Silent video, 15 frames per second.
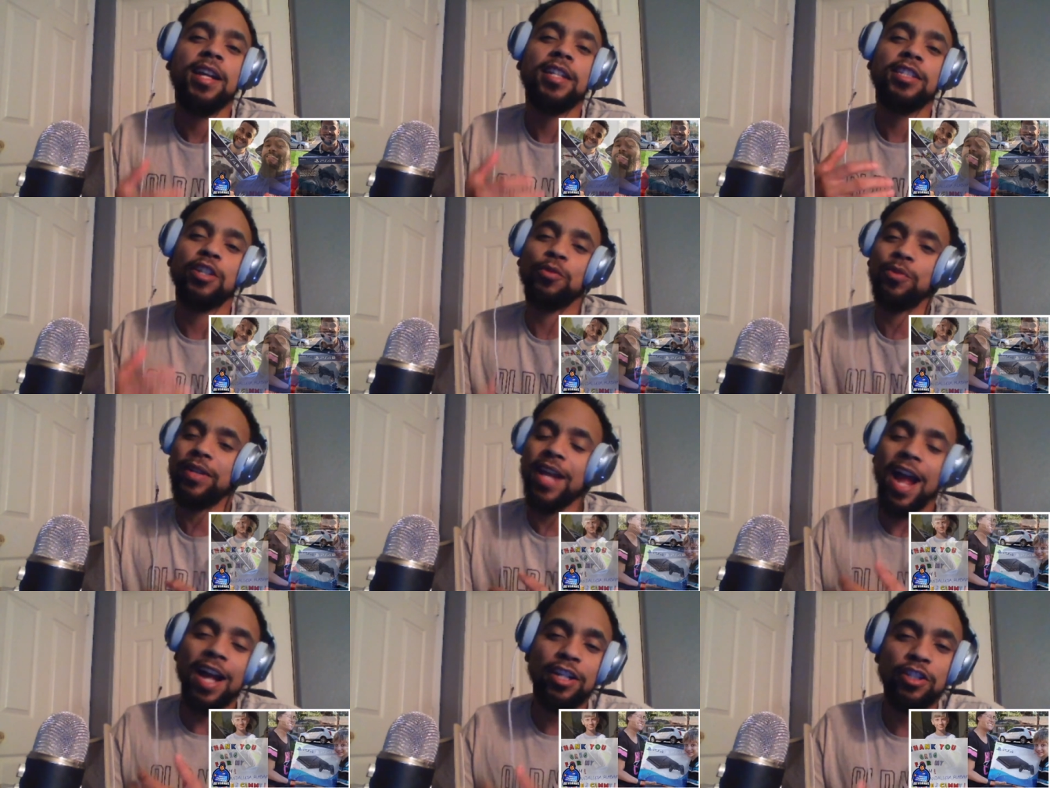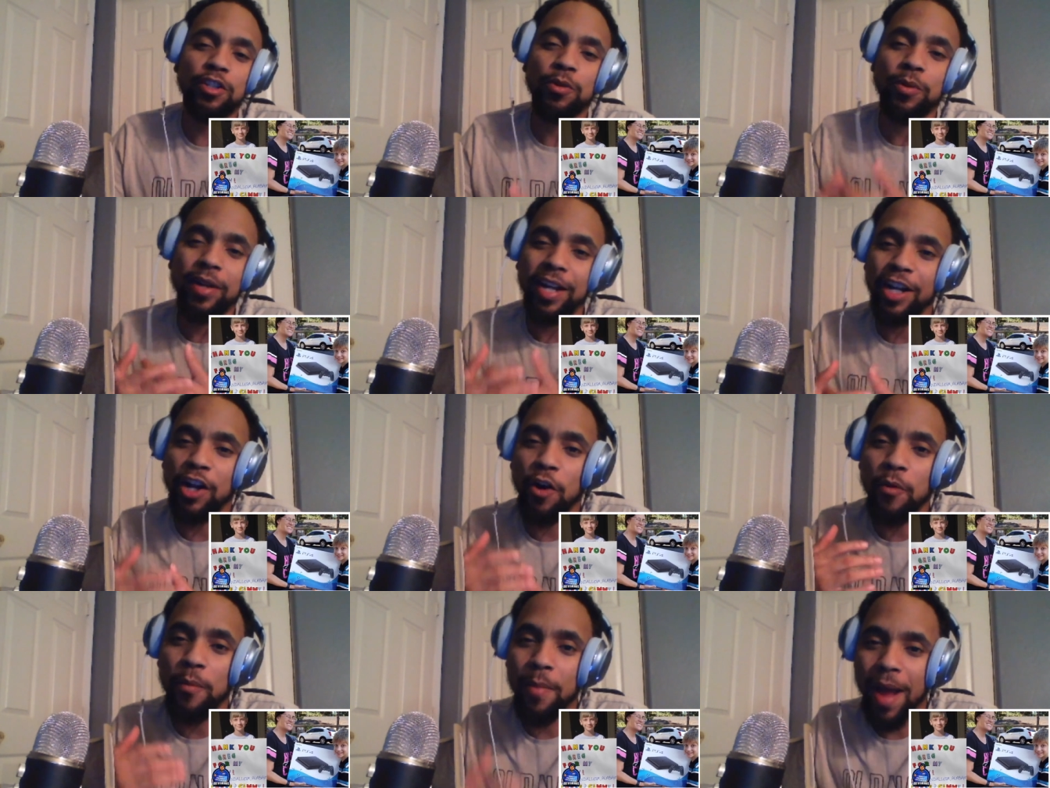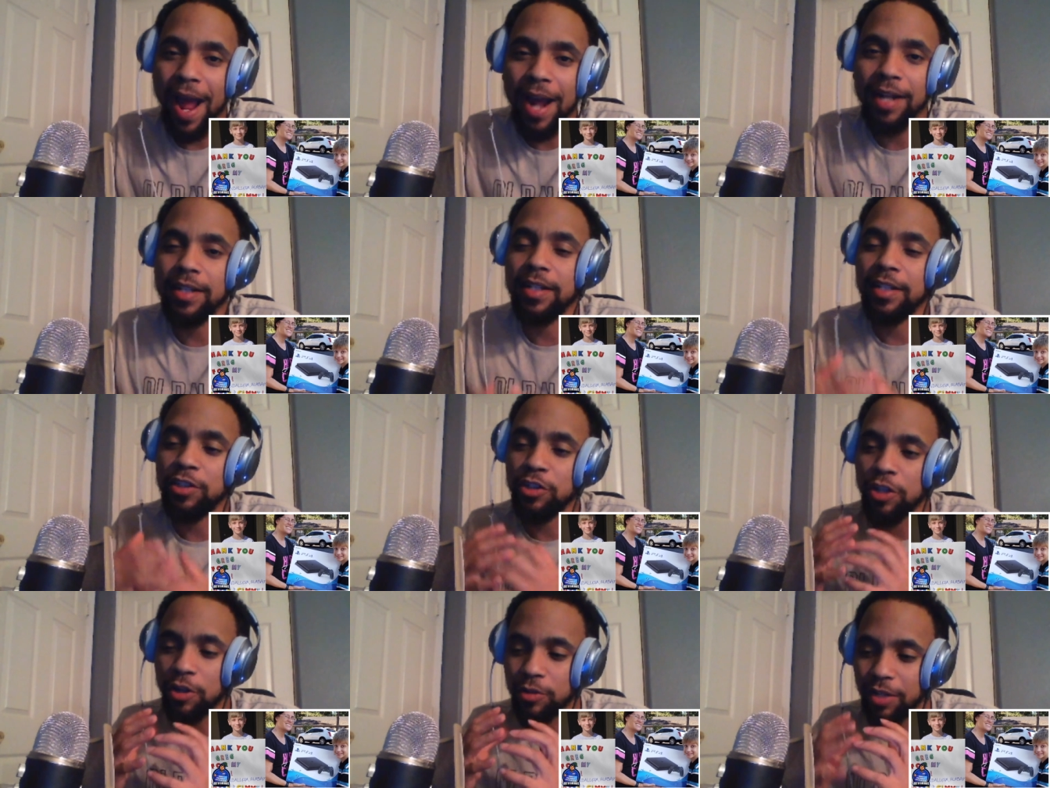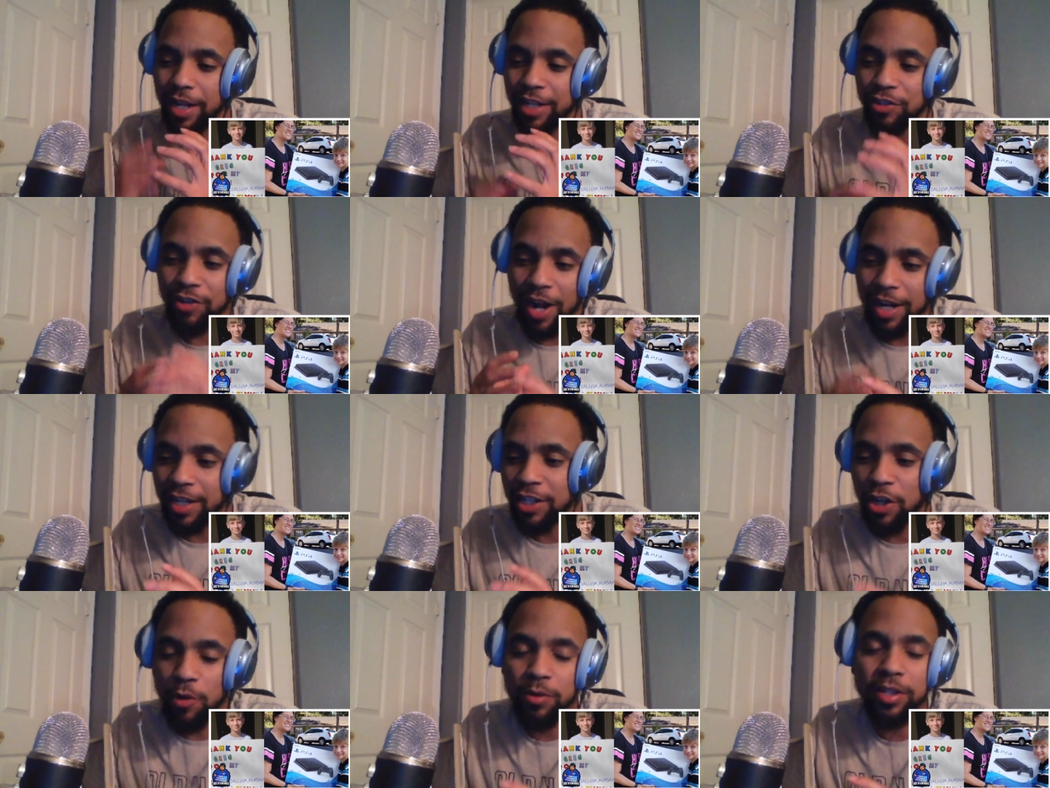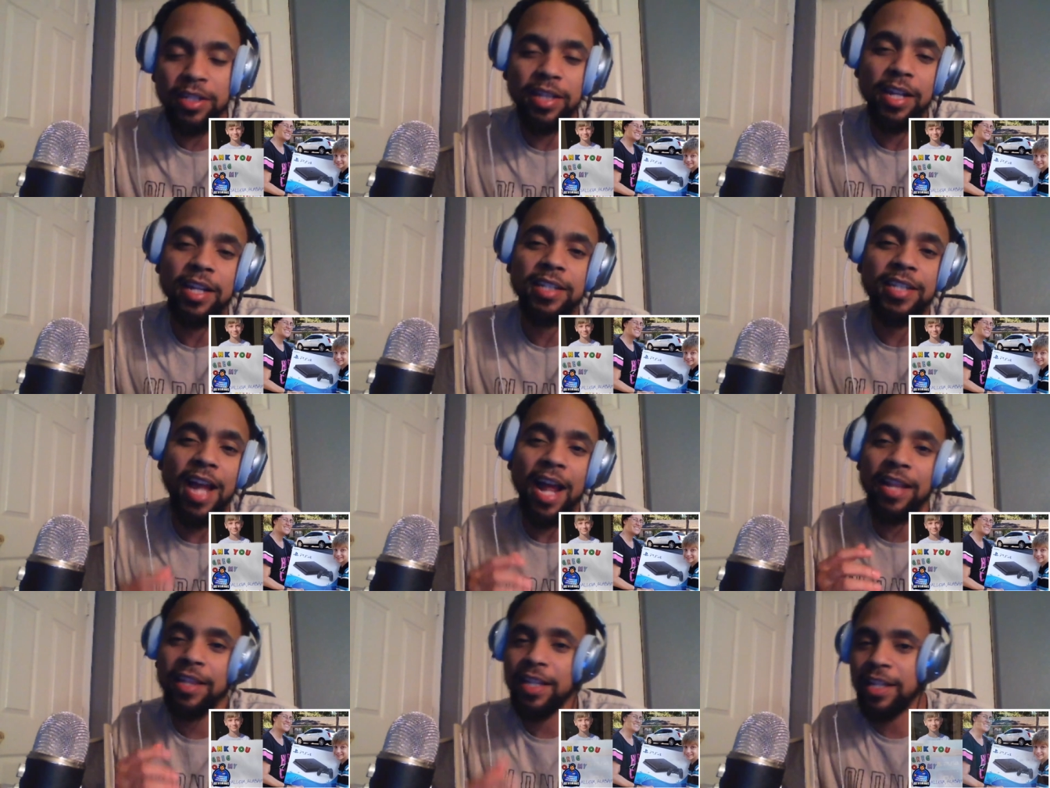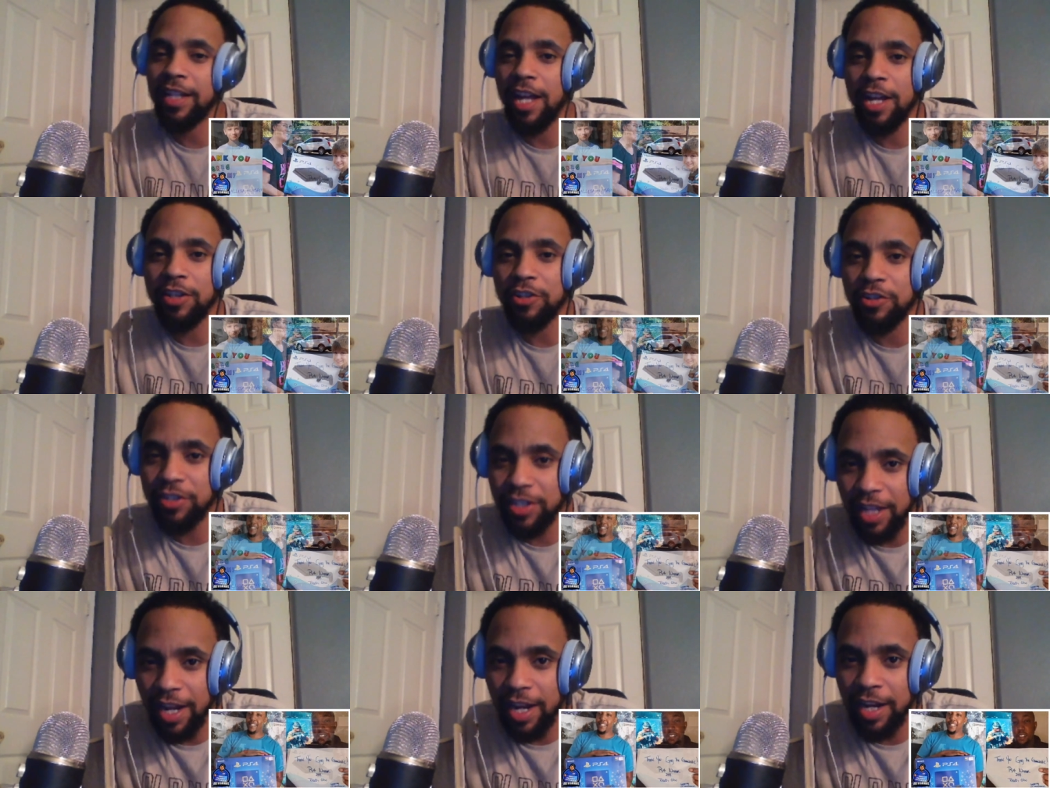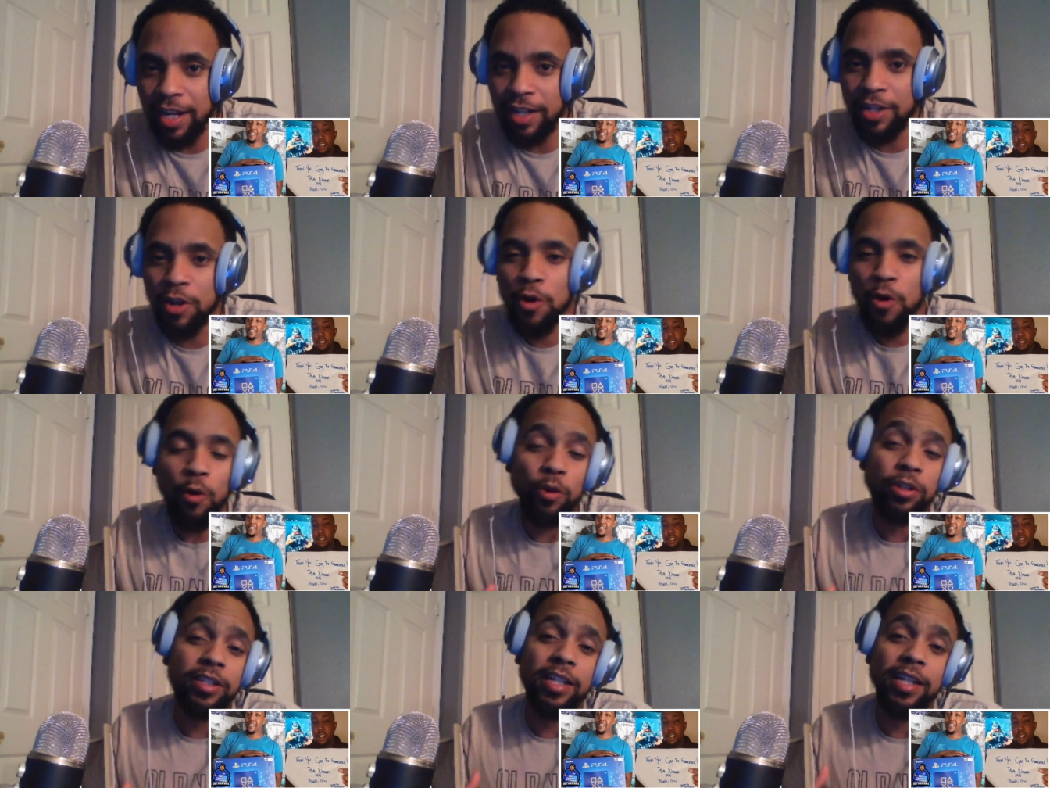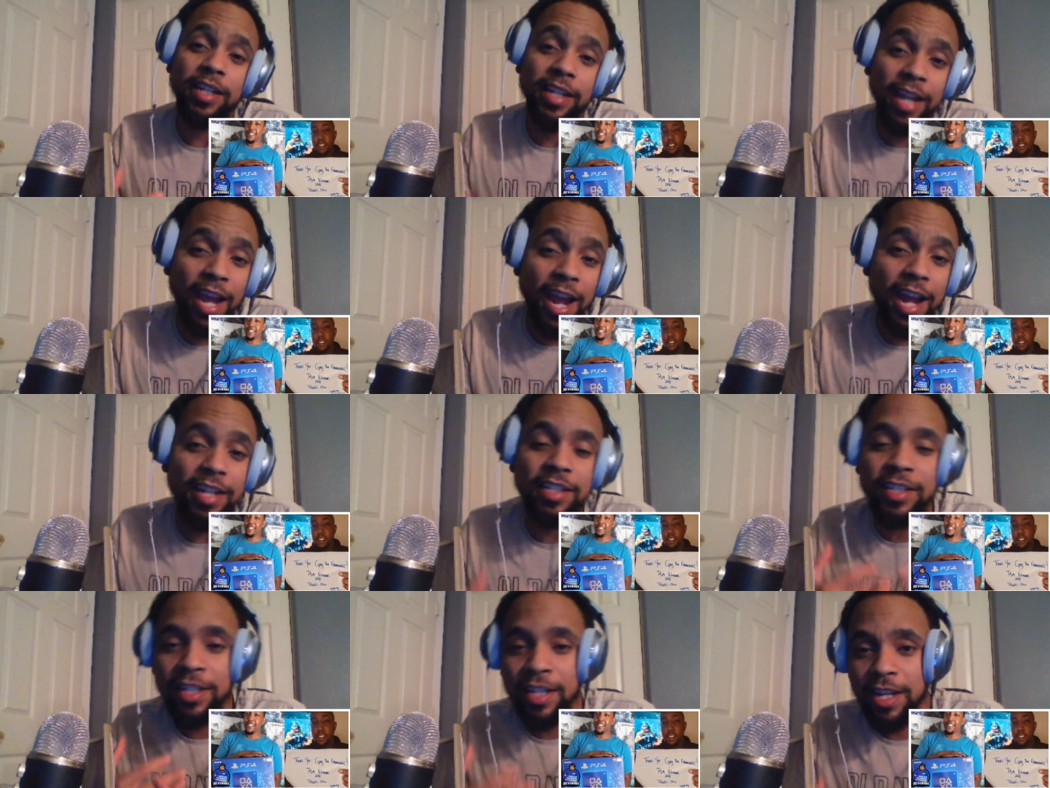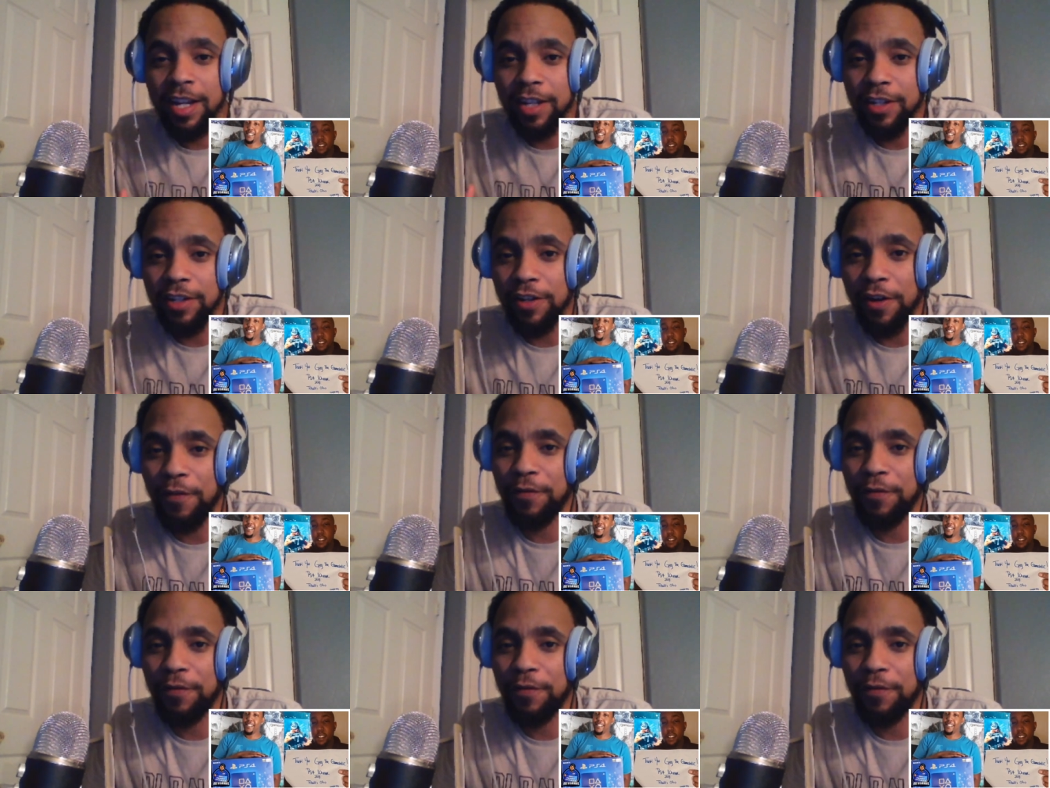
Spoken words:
to react to it and go back and, you know, and try to notice things that I didn't understand or didn't catch, you know,